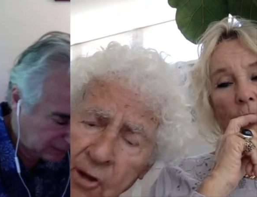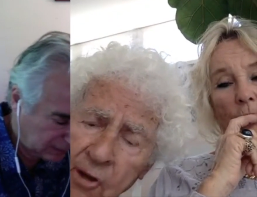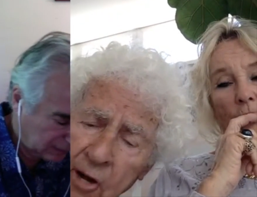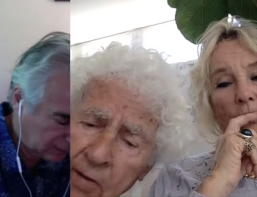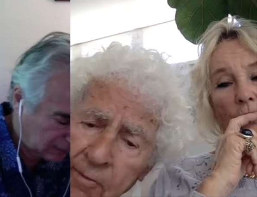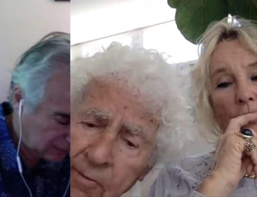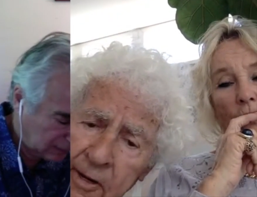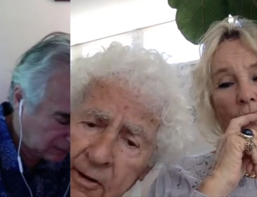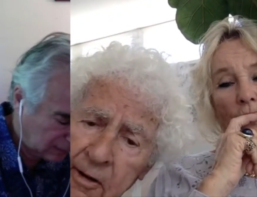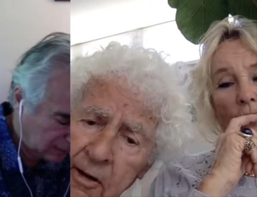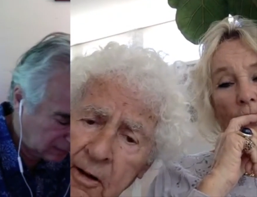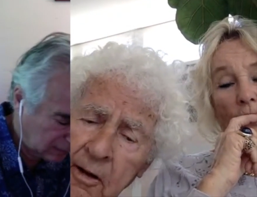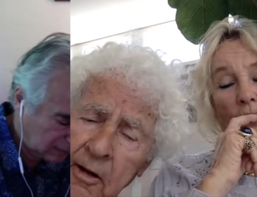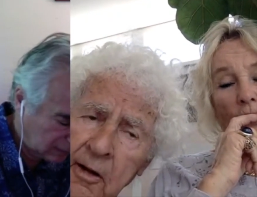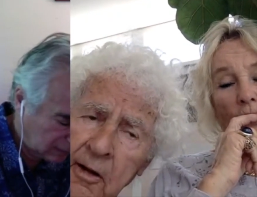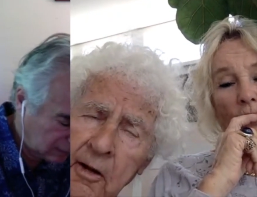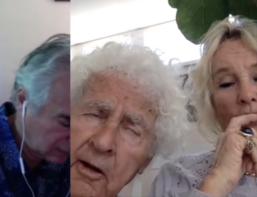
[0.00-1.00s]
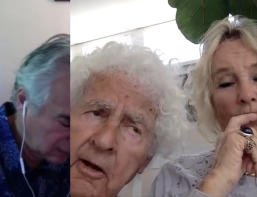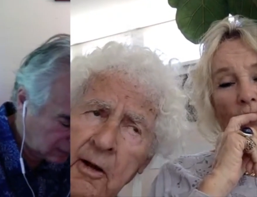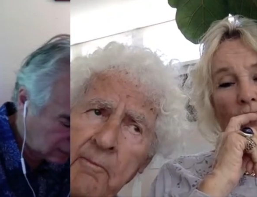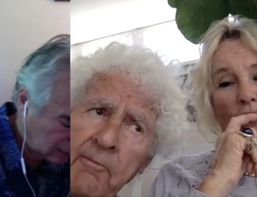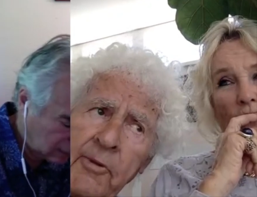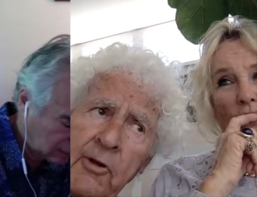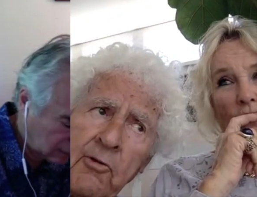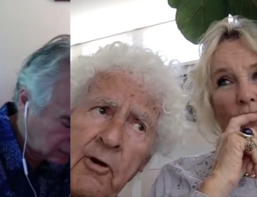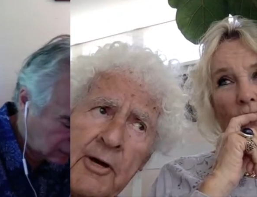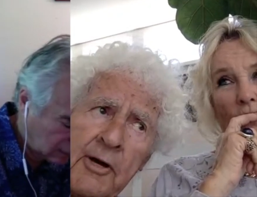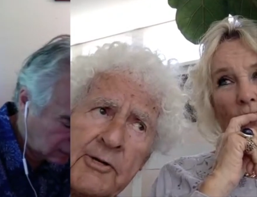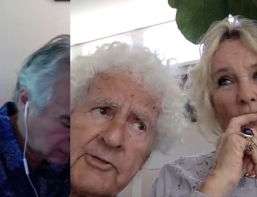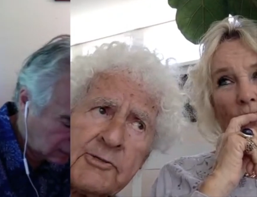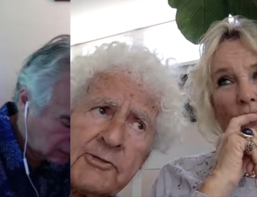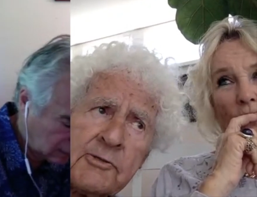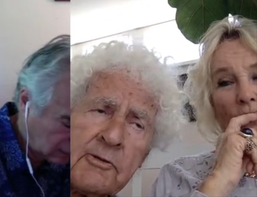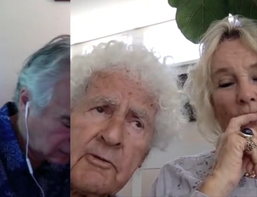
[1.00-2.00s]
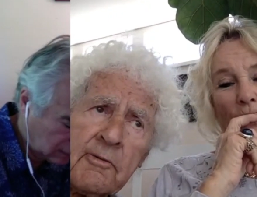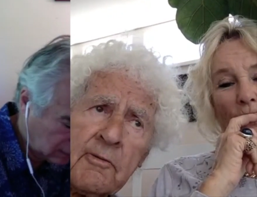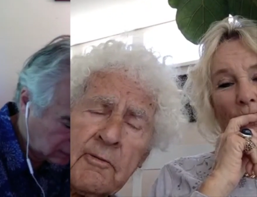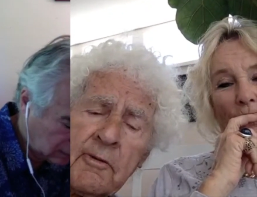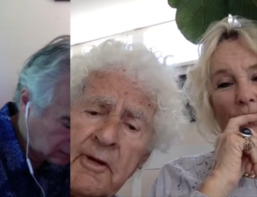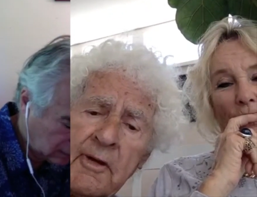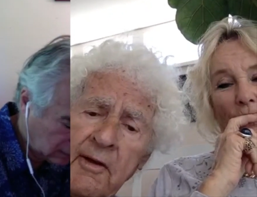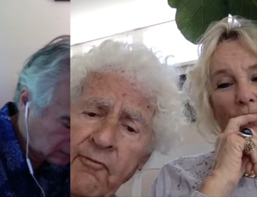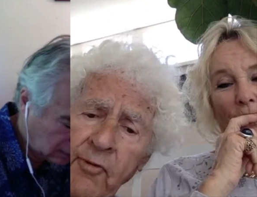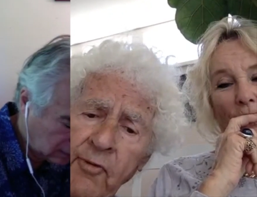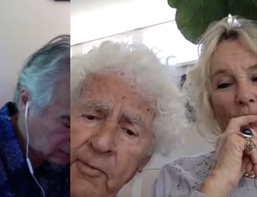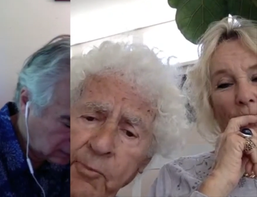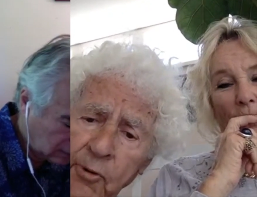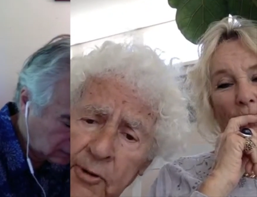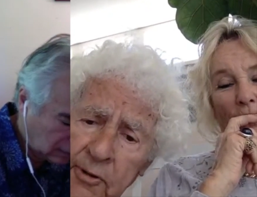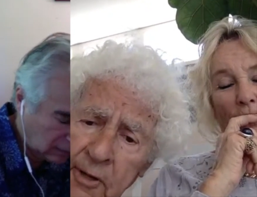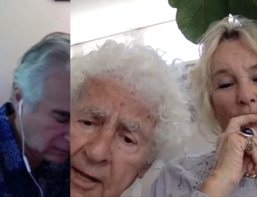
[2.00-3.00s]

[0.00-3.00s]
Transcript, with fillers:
Speaker 1: therapy, because if we put